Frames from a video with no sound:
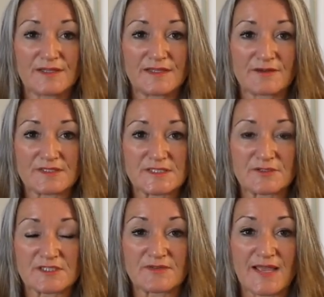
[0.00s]
there is
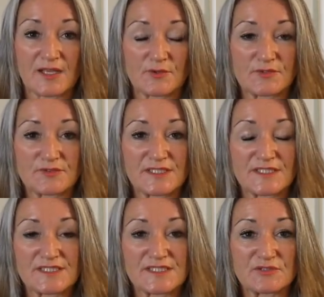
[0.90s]
lots of hand quilting
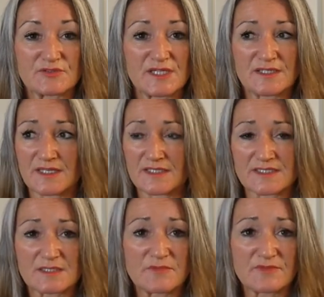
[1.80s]
that's still done and
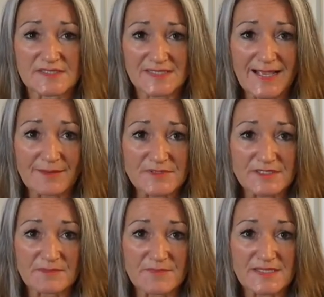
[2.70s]
some of it is
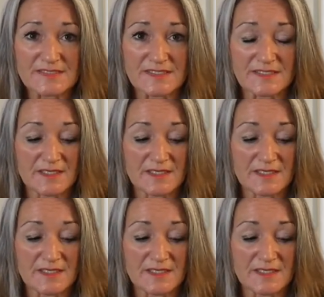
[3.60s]
absolutely amazing.